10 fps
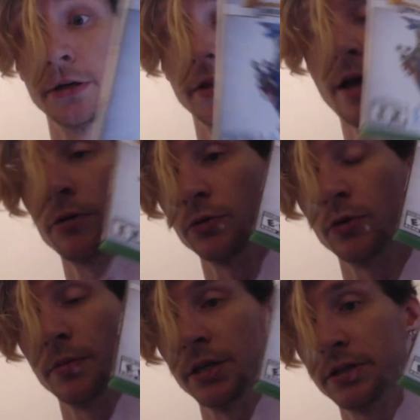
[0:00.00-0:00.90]
and that was one
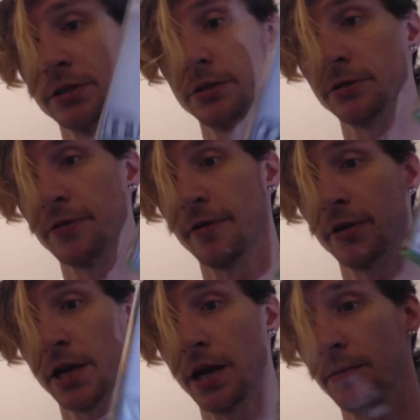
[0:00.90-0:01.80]
of my sister's
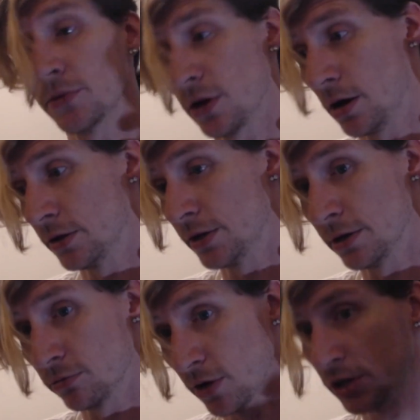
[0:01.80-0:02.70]
favorite games on the
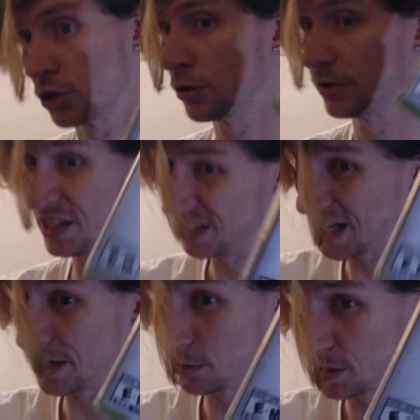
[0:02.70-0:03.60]
original Nintendo